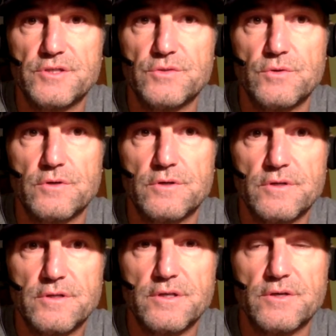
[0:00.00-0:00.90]
shore
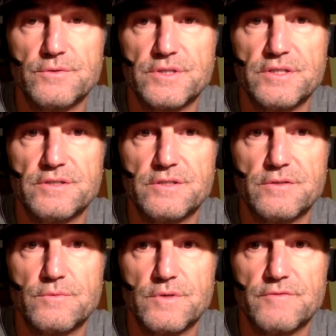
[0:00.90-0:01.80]
that goes into
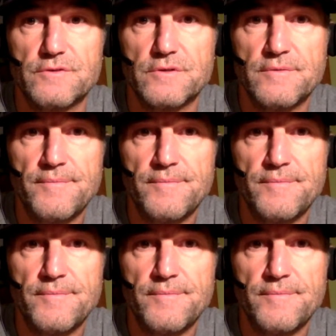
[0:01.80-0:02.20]
the river.